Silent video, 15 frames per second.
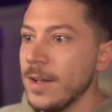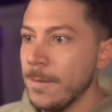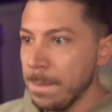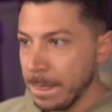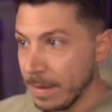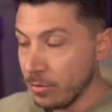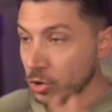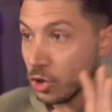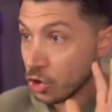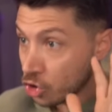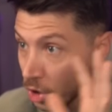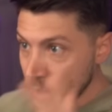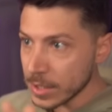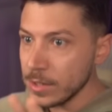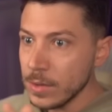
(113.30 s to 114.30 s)
if you
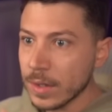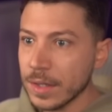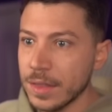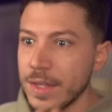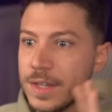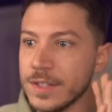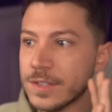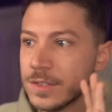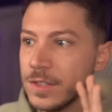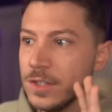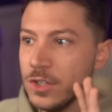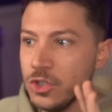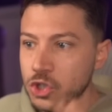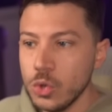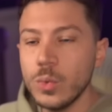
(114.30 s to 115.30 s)
just look at this,
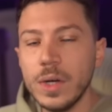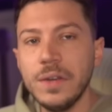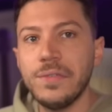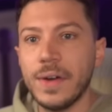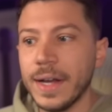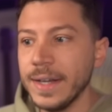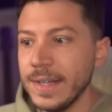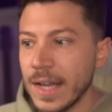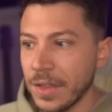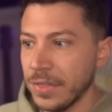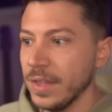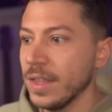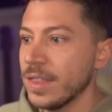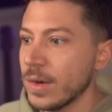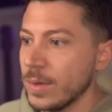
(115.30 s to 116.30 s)
you will find
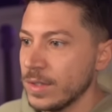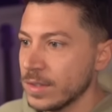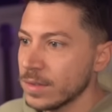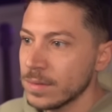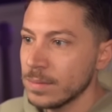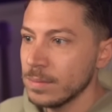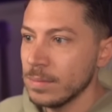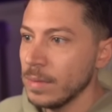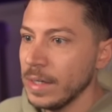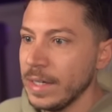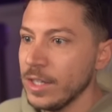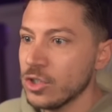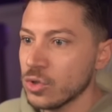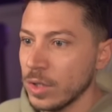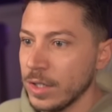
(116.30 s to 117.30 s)
nothing. There is
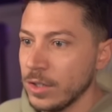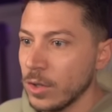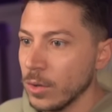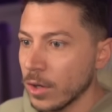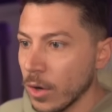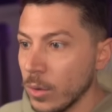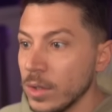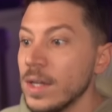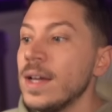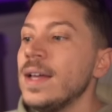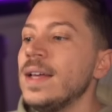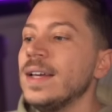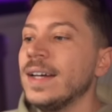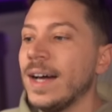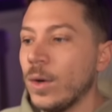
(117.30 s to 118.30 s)
literally no code.
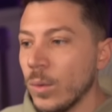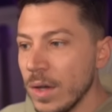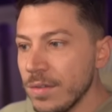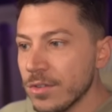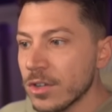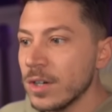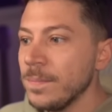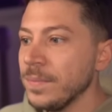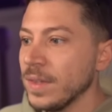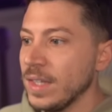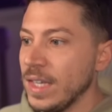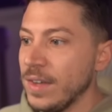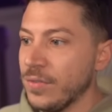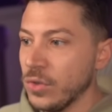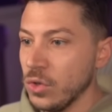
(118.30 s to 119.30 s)
However,
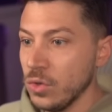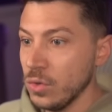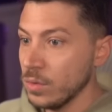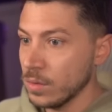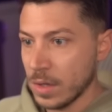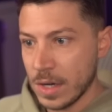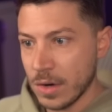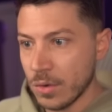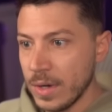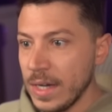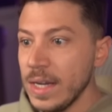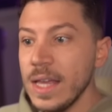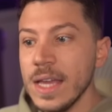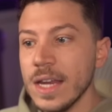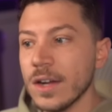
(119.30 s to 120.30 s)
if you read
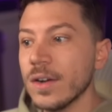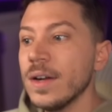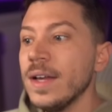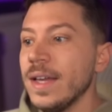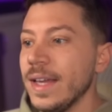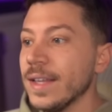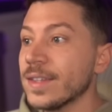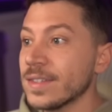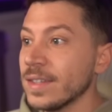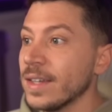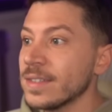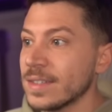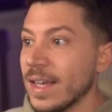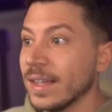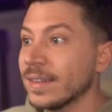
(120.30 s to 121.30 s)
here, it
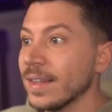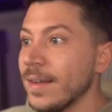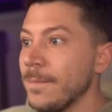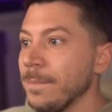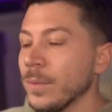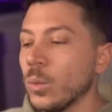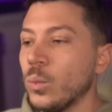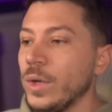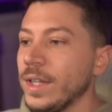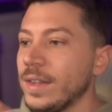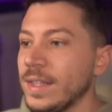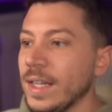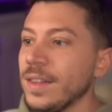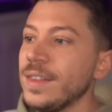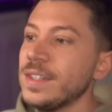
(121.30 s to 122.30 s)
says that we
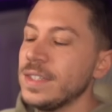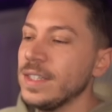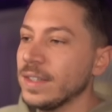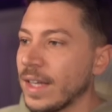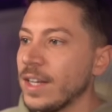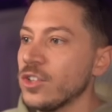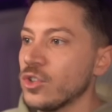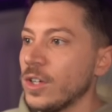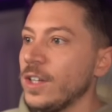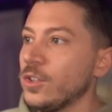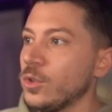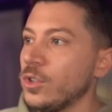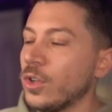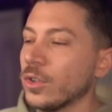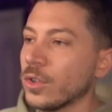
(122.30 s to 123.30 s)
did this intentionally
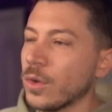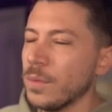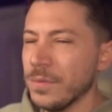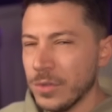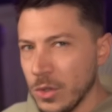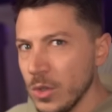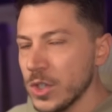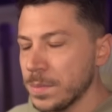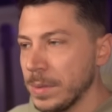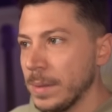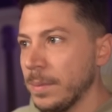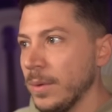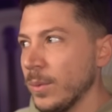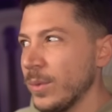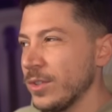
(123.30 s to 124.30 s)
to not confuse
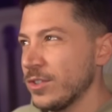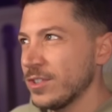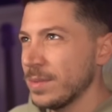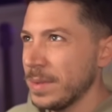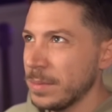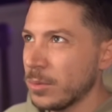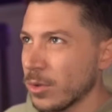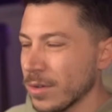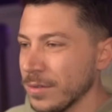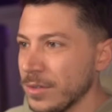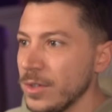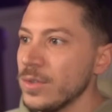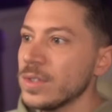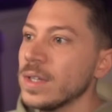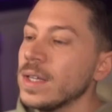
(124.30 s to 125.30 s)
people, which is a bit more
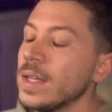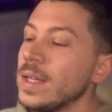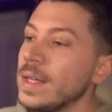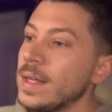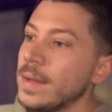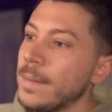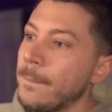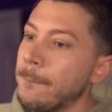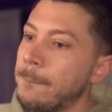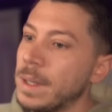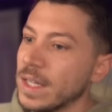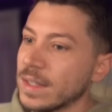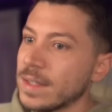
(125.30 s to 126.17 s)
confusing, but